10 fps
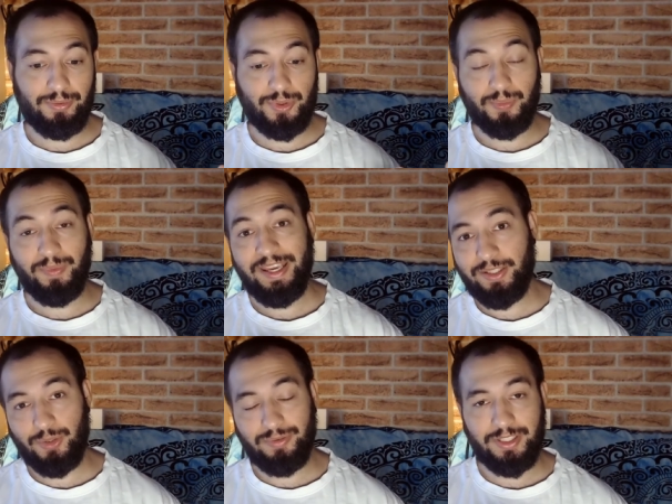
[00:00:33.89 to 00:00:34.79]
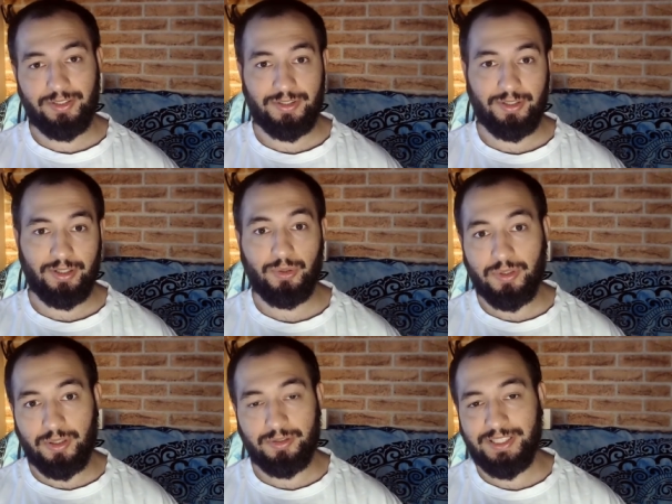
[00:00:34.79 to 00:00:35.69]
to make new videos and new
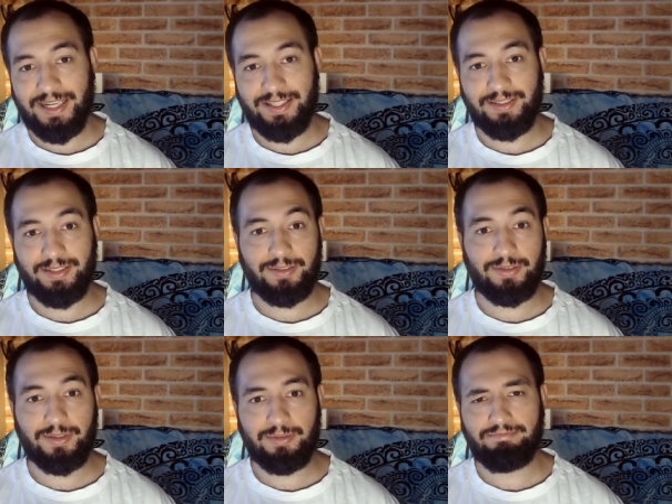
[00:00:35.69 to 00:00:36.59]
content and